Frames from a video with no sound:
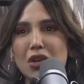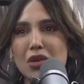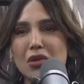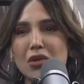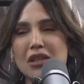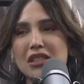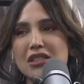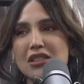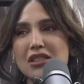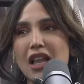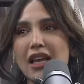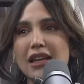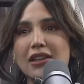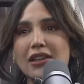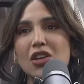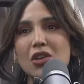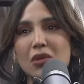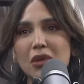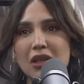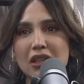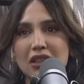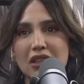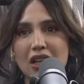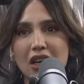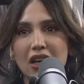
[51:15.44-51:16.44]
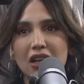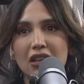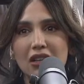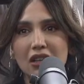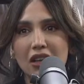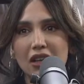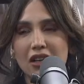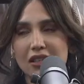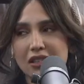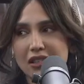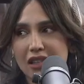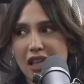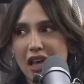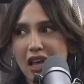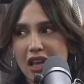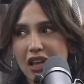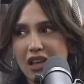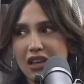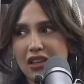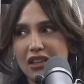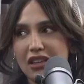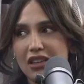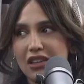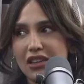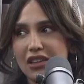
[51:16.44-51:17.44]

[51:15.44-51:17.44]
It is though. It's like knowing that Allah's there.